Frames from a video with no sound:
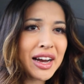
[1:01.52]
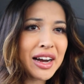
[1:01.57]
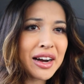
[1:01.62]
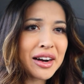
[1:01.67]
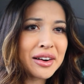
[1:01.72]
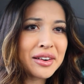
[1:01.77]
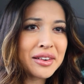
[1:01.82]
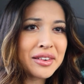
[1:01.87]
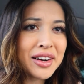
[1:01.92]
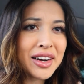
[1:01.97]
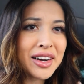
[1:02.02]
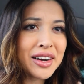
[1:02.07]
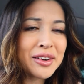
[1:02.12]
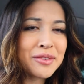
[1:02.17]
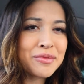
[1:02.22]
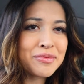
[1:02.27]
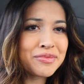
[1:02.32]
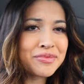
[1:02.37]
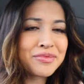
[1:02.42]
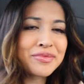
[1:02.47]

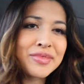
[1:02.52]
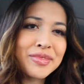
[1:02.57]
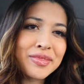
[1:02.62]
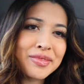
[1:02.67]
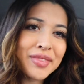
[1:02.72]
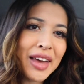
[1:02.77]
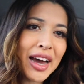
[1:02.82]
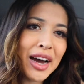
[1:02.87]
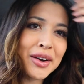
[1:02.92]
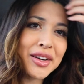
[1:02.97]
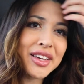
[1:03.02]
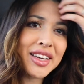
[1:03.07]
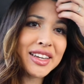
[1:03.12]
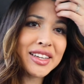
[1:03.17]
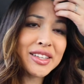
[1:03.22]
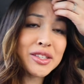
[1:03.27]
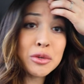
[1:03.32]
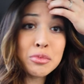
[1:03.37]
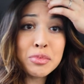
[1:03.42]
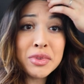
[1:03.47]
how to
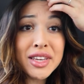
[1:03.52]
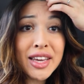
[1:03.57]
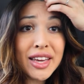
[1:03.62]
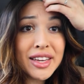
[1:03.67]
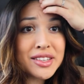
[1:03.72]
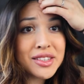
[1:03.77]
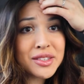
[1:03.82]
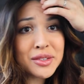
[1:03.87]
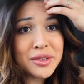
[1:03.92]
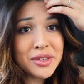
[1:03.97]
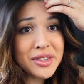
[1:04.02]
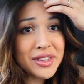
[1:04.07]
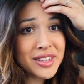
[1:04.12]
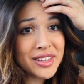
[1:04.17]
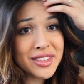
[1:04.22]
get into PA school,